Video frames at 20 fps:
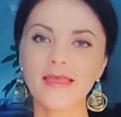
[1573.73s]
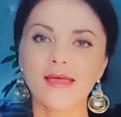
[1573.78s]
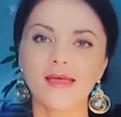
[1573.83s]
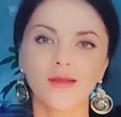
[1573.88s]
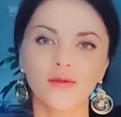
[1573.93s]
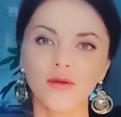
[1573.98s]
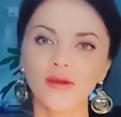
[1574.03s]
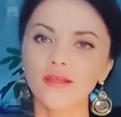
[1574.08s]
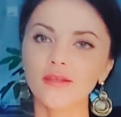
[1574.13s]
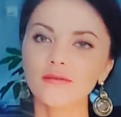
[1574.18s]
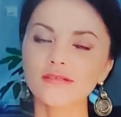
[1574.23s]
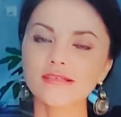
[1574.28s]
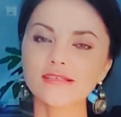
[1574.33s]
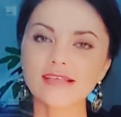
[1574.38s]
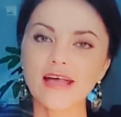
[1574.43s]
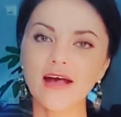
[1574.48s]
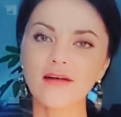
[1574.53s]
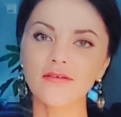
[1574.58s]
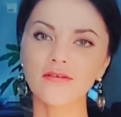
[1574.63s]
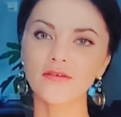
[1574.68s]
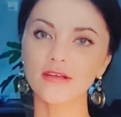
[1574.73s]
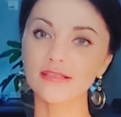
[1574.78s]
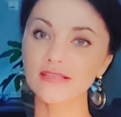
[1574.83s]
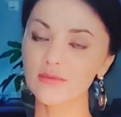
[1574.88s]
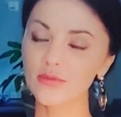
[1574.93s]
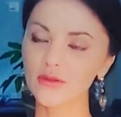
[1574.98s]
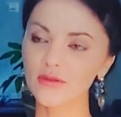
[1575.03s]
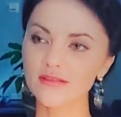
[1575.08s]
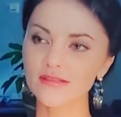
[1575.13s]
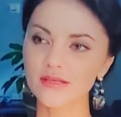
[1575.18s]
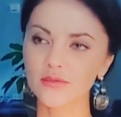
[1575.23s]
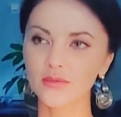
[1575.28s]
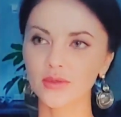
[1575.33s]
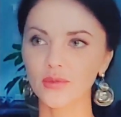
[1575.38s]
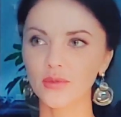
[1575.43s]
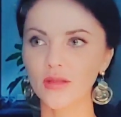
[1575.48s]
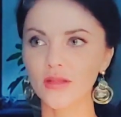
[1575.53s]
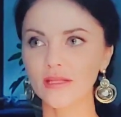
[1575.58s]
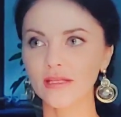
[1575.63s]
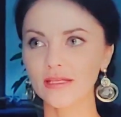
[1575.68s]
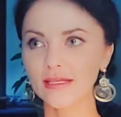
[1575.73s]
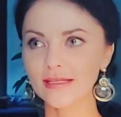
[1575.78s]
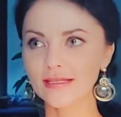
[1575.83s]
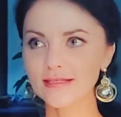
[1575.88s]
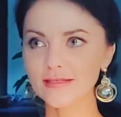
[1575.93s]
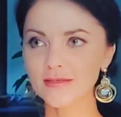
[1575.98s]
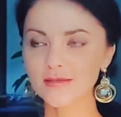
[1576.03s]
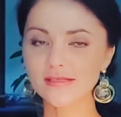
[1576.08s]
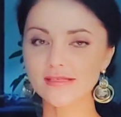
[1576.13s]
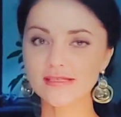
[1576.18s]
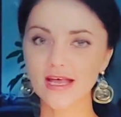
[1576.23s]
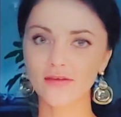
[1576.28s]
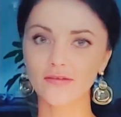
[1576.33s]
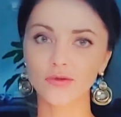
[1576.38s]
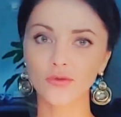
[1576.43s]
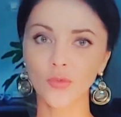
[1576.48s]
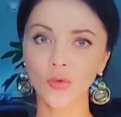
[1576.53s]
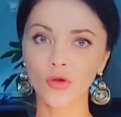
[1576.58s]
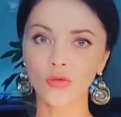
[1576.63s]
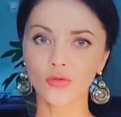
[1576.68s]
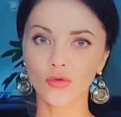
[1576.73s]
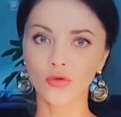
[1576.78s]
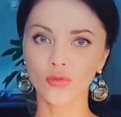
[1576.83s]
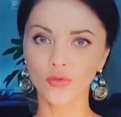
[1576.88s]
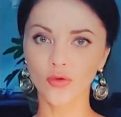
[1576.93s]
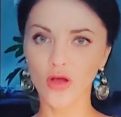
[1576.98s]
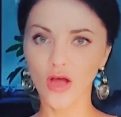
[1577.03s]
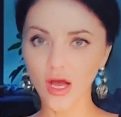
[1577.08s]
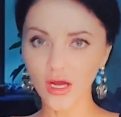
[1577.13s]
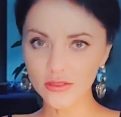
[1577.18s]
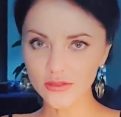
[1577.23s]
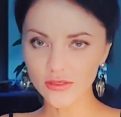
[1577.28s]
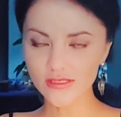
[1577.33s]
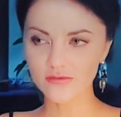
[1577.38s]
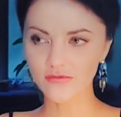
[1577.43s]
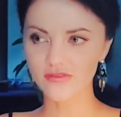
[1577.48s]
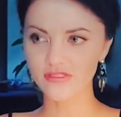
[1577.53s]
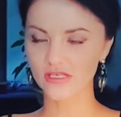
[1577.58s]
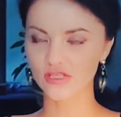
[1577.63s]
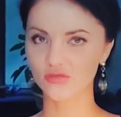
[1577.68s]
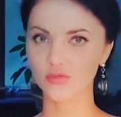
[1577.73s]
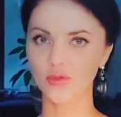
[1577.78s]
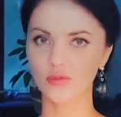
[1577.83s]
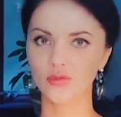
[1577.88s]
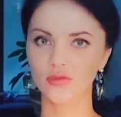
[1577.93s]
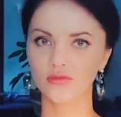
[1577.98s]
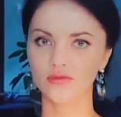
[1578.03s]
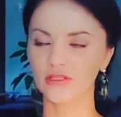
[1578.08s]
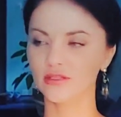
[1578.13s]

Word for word: And when you discover, for example, that some people are not eating, you discover more and more and more, hundreds of such people.